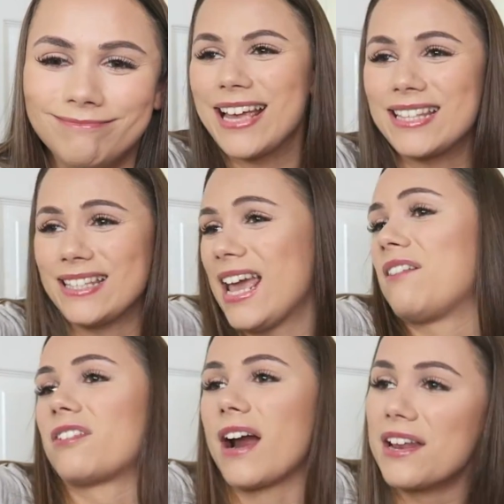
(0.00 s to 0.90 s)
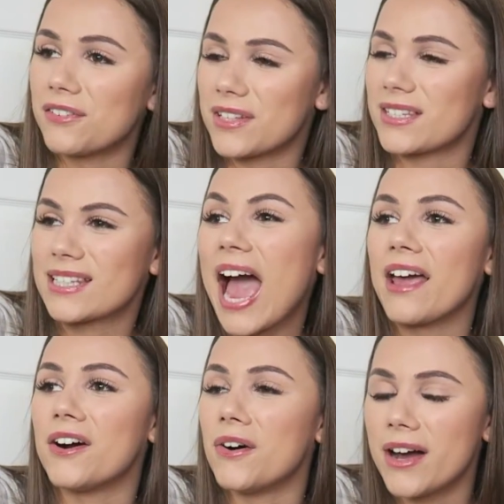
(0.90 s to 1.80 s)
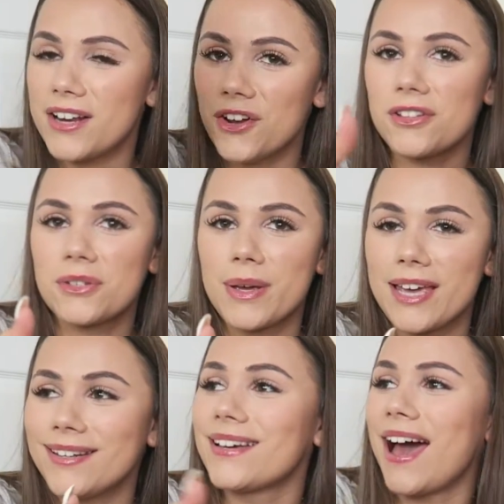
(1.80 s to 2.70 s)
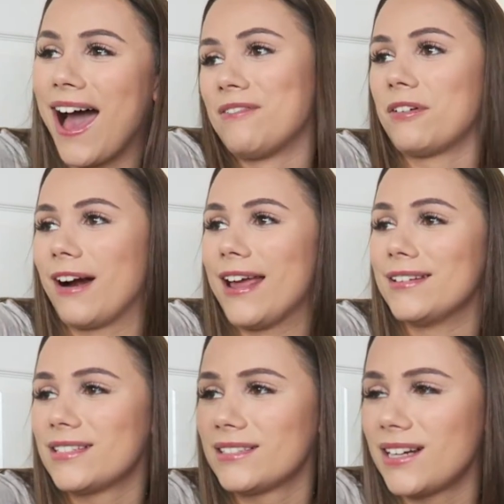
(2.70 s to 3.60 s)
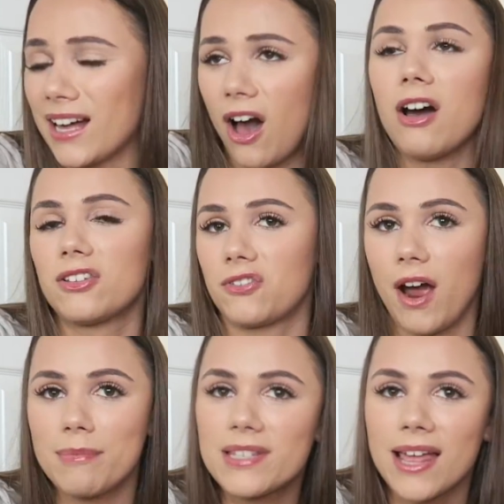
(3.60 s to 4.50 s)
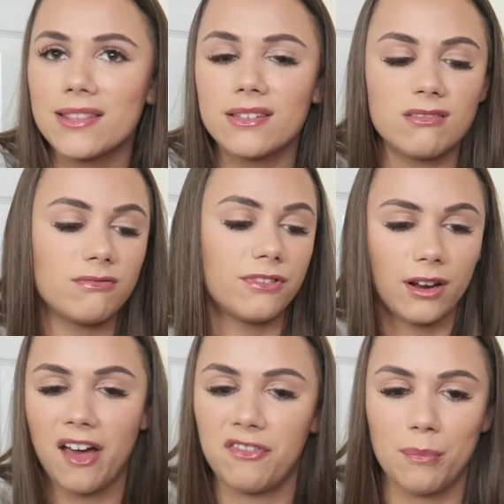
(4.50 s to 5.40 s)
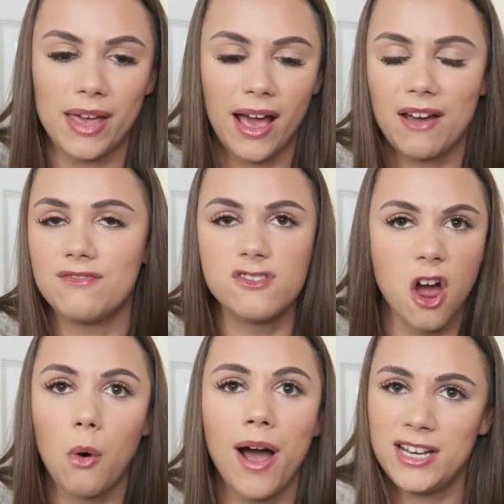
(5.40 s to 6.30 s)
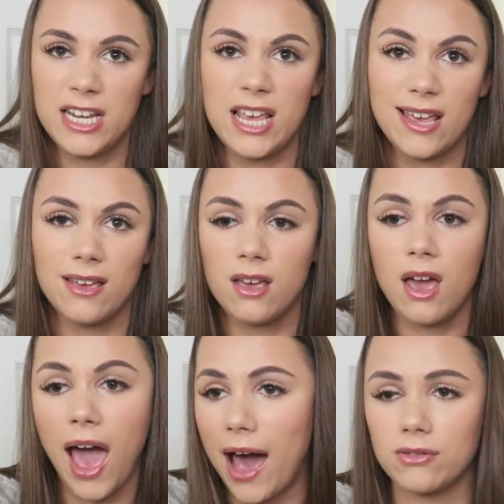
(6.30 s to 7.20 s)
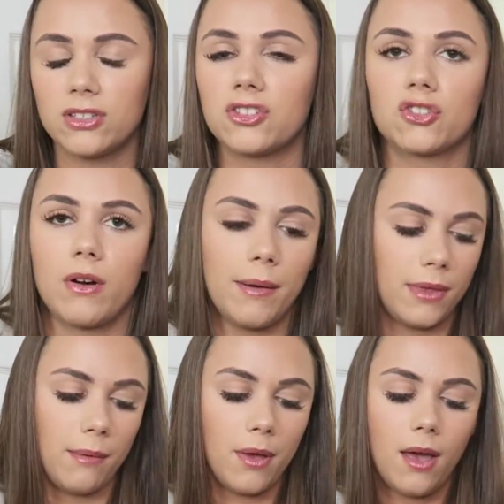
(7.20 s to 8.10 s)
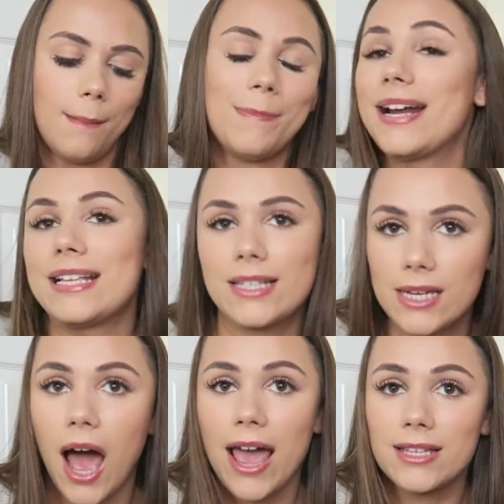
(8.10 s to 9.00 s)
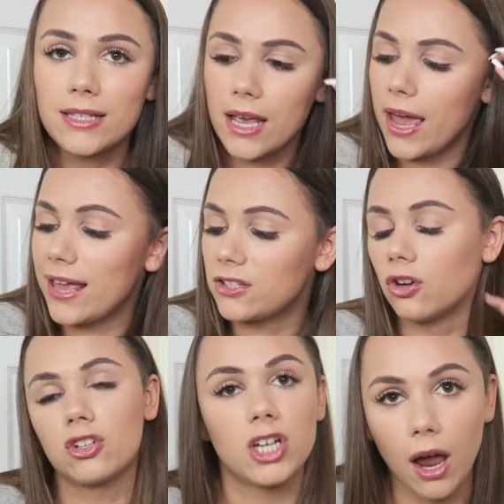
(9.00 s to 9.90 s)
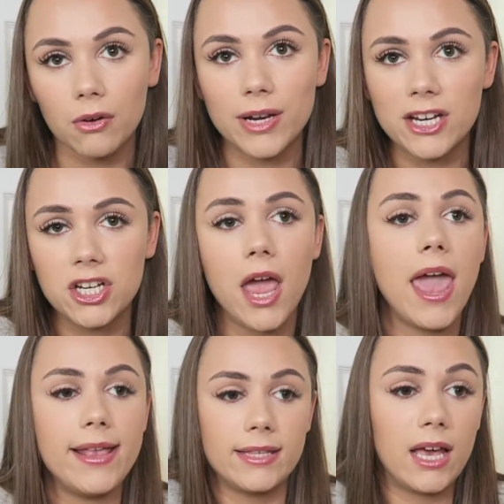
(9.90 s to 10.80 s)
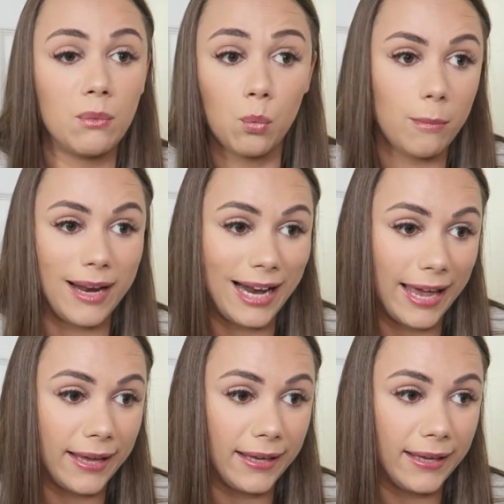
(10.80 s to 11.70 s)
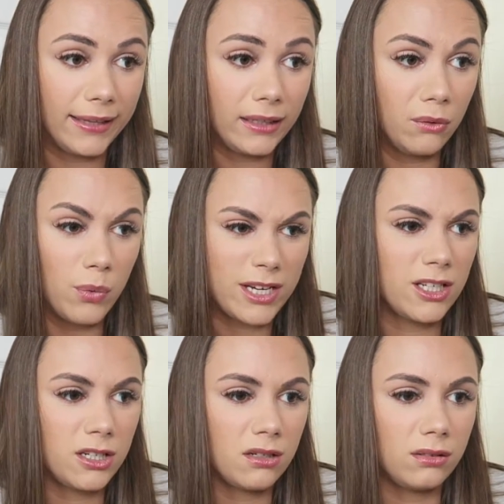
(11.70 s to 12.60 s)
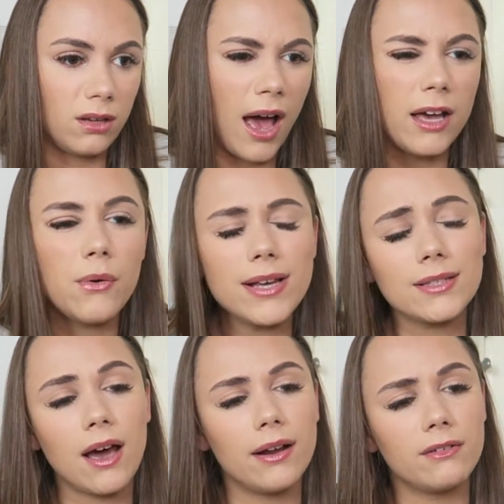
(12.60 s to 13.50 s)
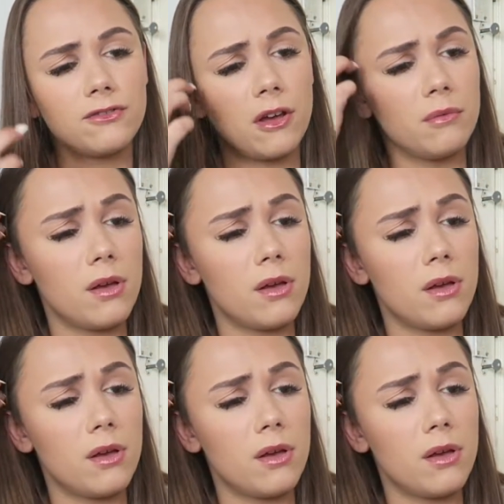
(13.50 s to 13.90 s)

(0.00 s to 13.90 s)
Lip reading: It's the other end of the scale. Not sweet, other end. I can't describe scents. For life of me, I have no idea how to describe them. But it's nice. It's not childish. It's womanly. Which I always kind of